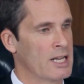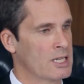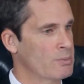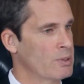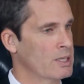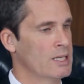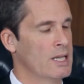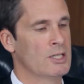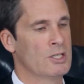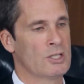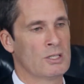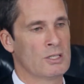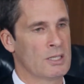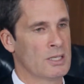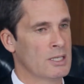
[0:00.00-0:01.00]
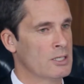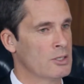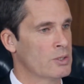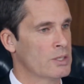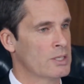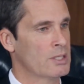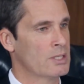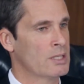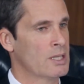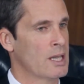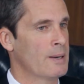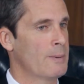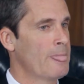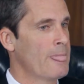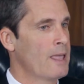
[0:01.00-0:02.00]
expectations and interests
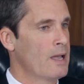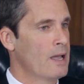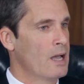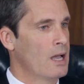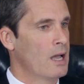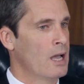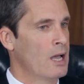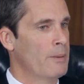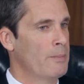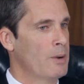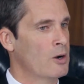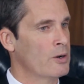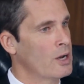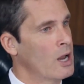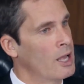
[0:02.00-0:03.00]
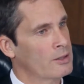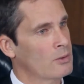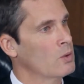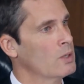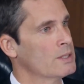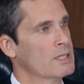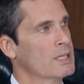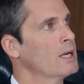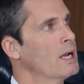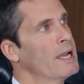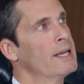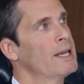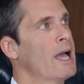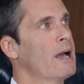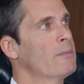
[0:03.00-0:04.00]
that are not the ones that I
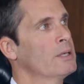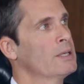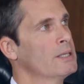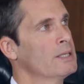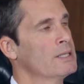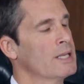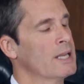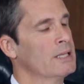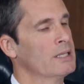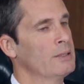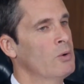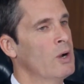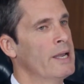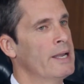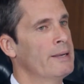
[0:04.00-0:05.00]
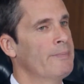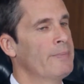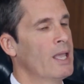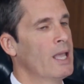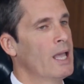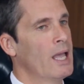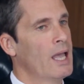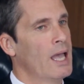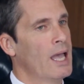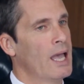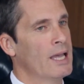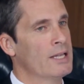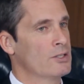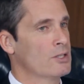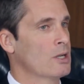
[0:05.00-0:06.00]
inhabit in a daily way.
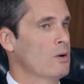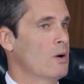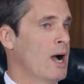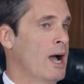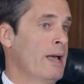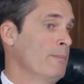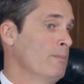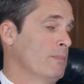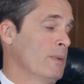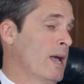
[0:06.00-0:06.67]
And so I'm